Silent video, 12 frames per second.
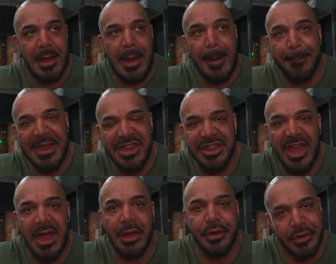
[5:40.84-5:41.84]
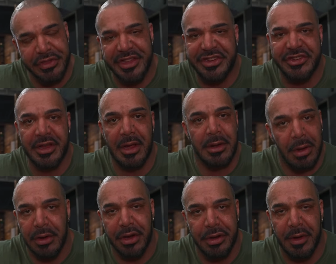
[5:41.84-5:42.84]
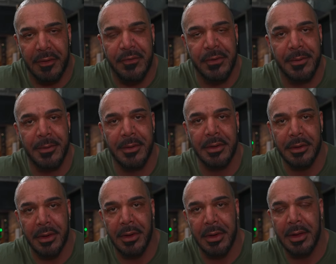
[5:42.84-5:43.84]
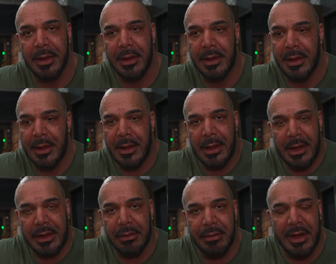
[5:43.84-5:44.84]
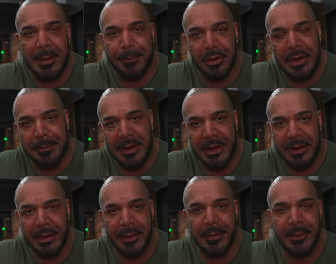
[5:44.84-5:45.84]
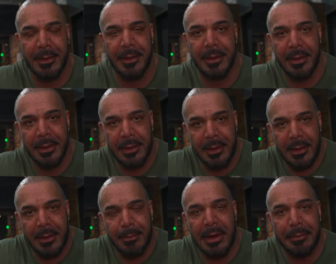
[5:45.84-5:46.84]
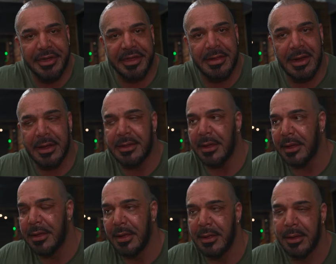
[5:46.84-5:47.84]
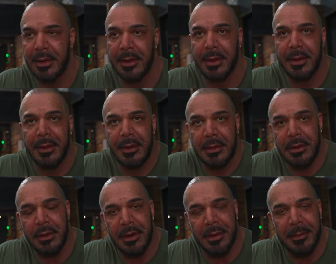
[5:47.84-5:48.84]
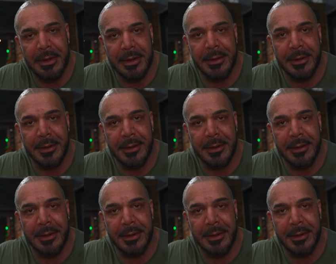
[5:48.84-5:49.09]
I've been there, done this shit long enough, you know? I can write a book about it, but I'm dyslexic. You know what I mean?